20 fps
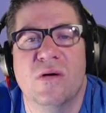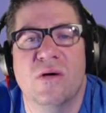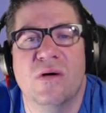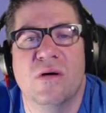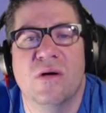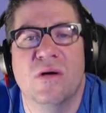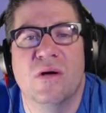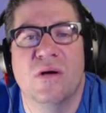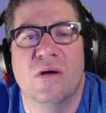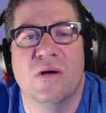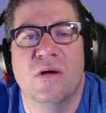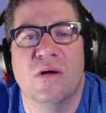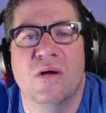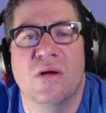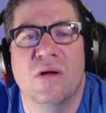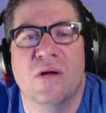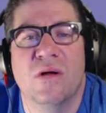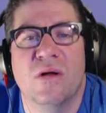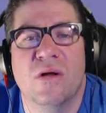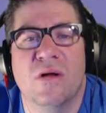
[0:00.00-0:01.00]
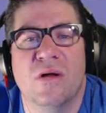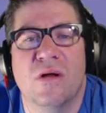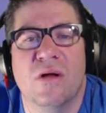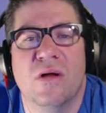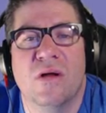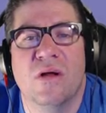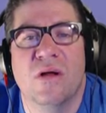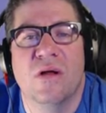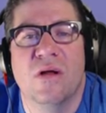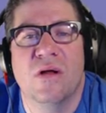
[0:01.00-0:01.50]

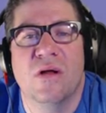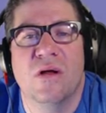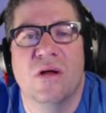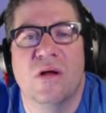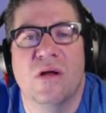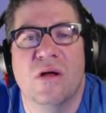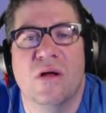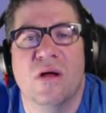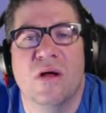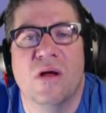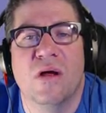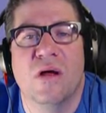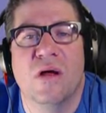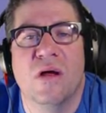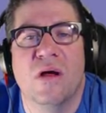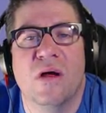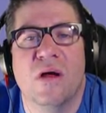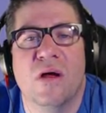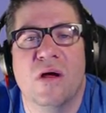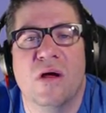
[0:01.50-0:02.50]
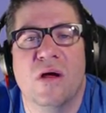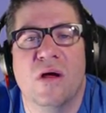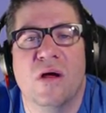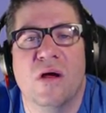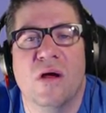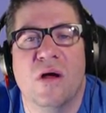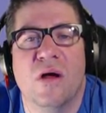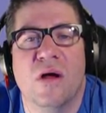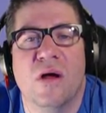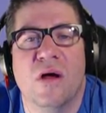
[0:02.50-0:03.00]

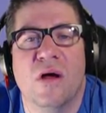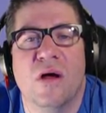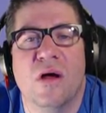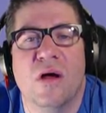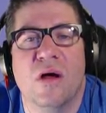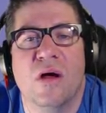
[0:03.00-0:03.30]
Nothing is said.